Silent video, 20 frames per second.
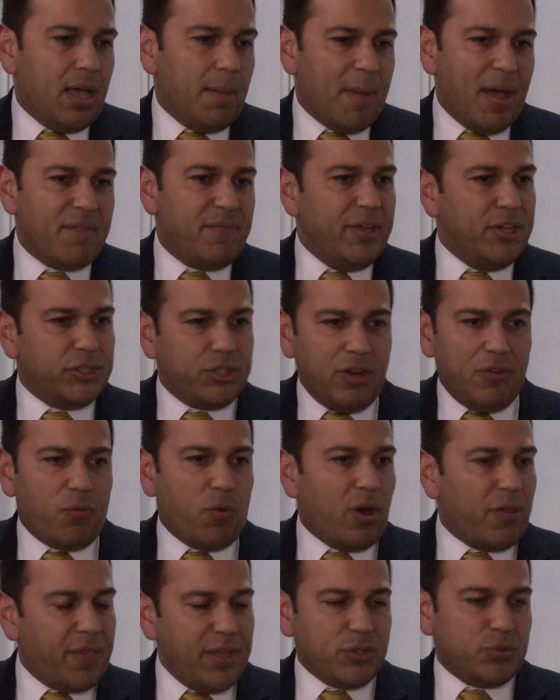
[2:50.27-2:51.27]
my vision of
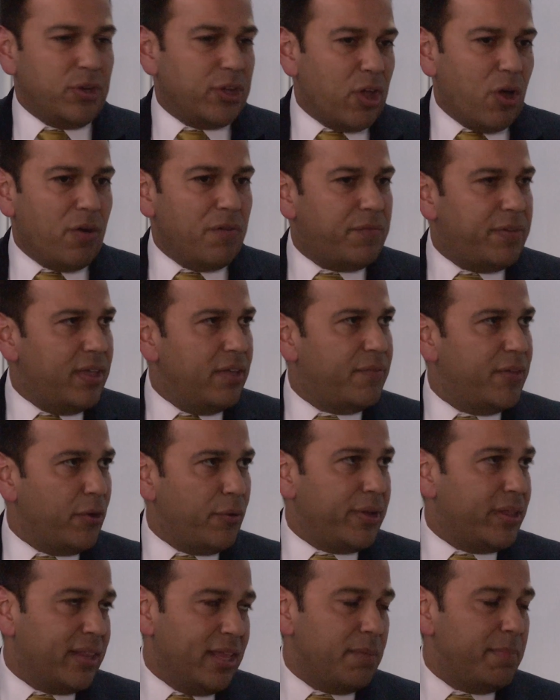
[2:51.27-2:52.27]
where things would go if
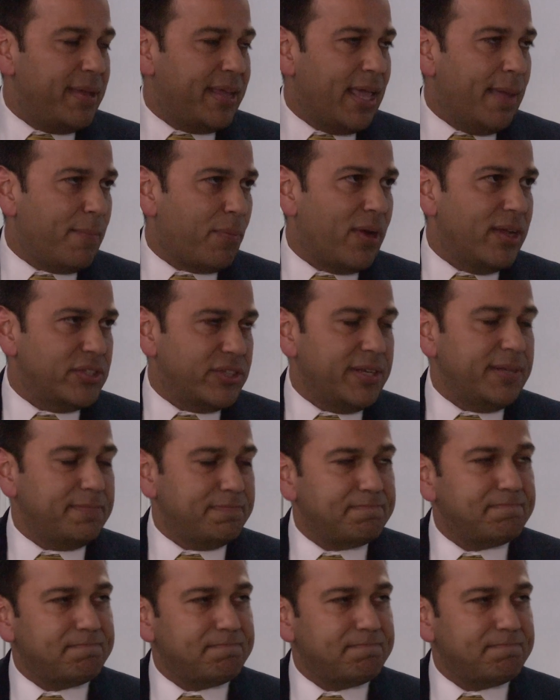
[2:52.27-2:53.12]
Hillary Clinton became president.